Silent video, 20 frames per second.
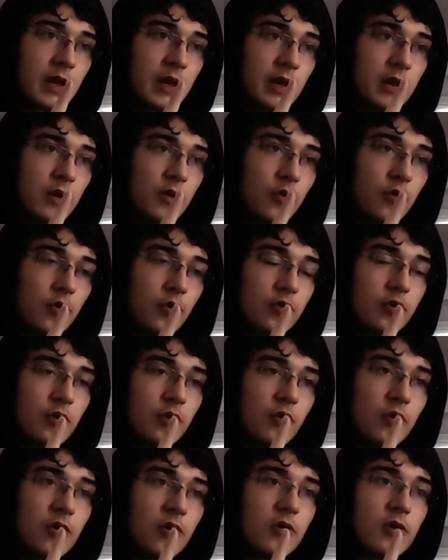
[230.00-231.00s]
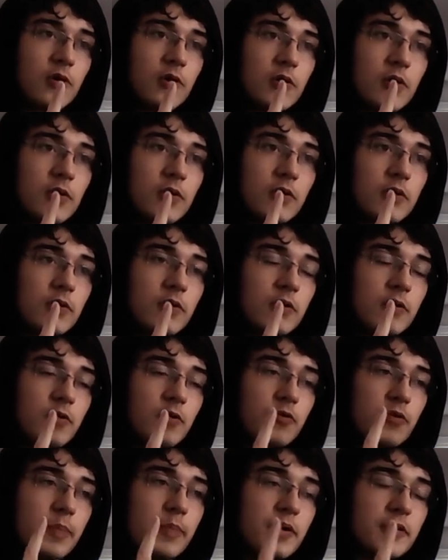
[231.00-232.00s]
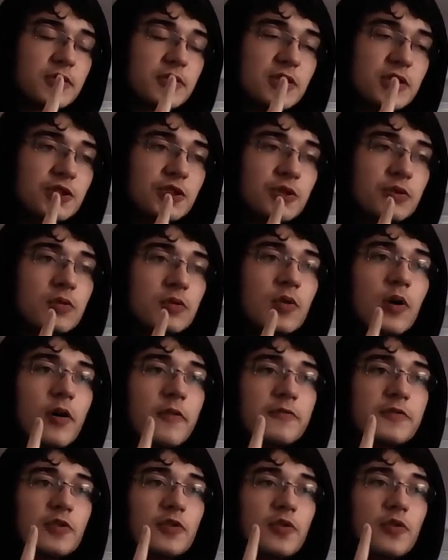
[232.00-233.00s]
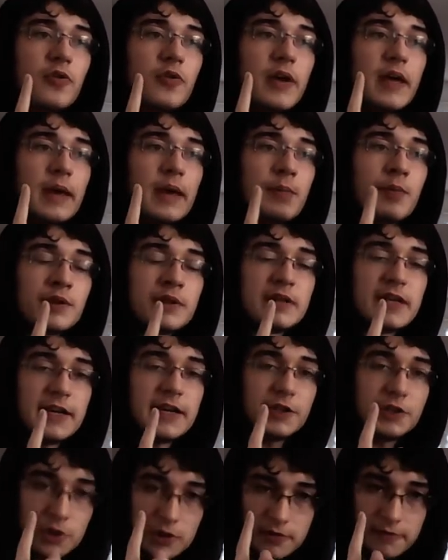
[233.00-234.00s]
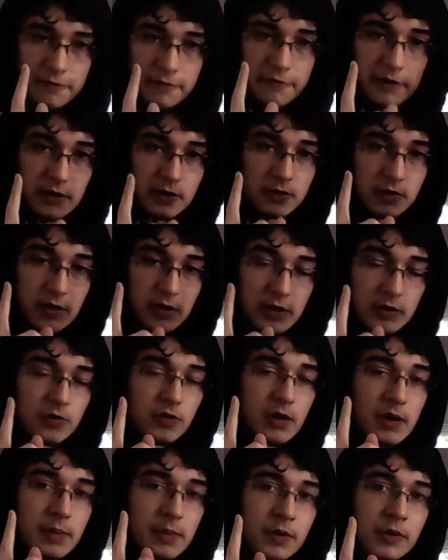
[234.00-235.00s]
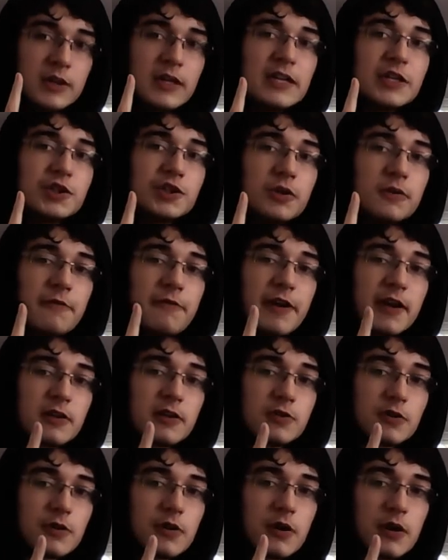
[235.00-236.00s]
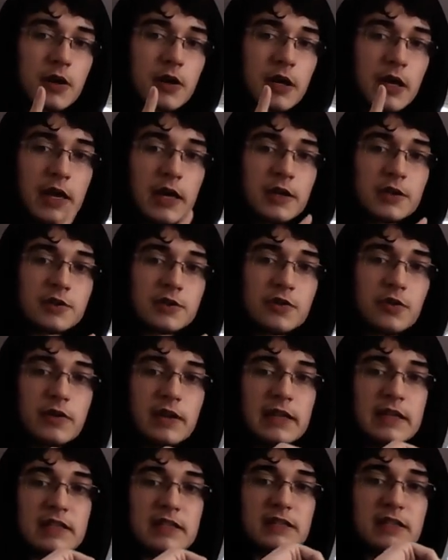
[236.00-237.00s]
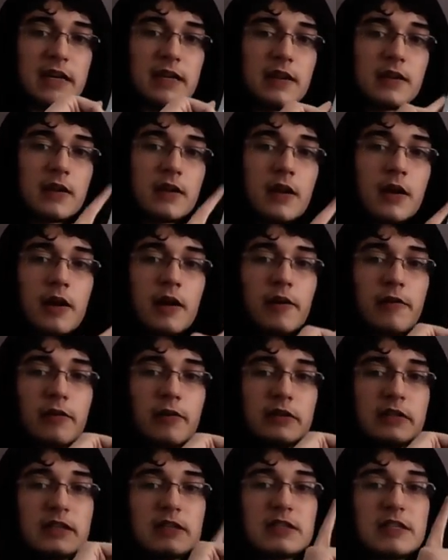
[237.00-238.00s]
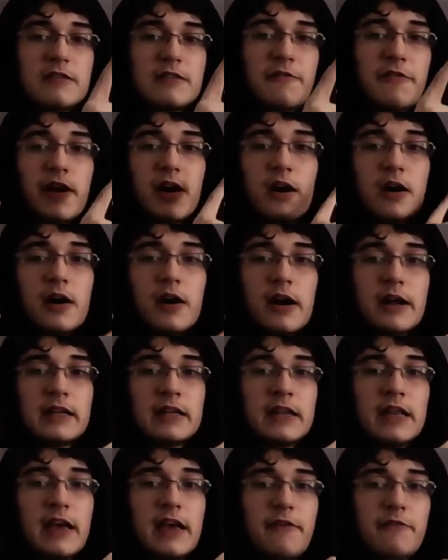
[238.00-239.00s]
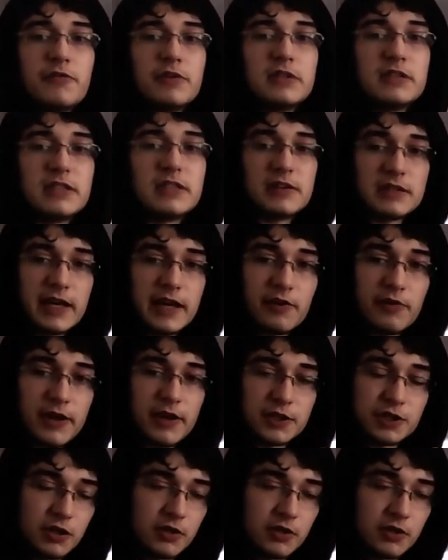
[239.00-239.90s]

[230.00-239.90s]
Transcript: local repartition of the aimantation vector. So instead, since they are in every direction